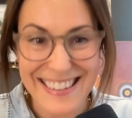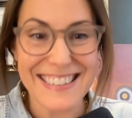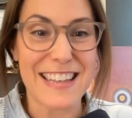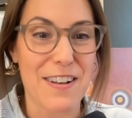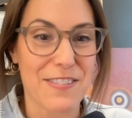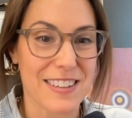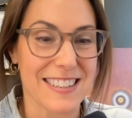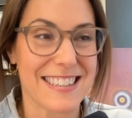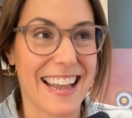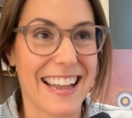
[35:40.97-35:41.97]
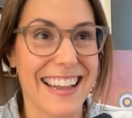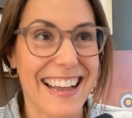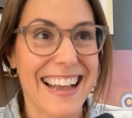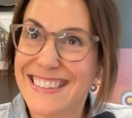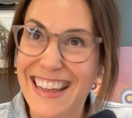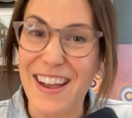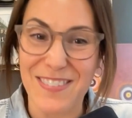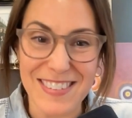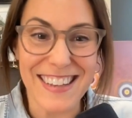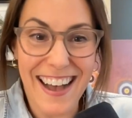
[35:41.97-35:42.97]
self and say, I
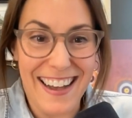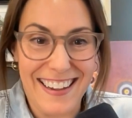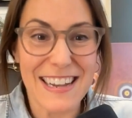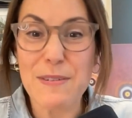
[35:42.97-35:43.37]
was young.